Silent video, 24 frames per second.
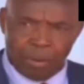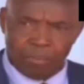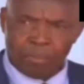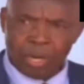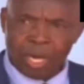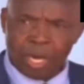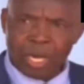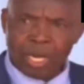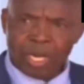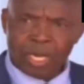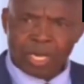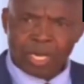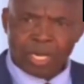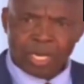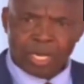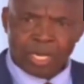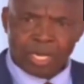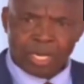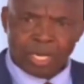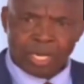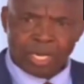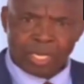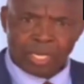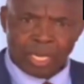number
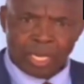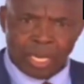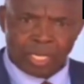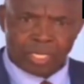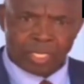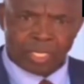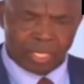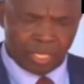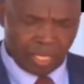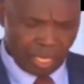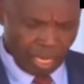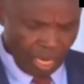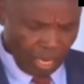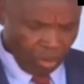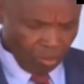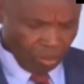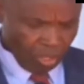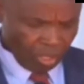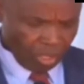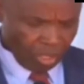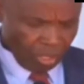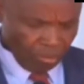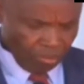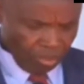that
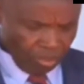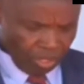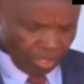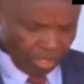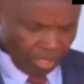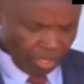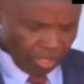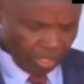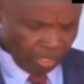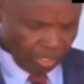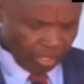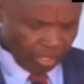our TVET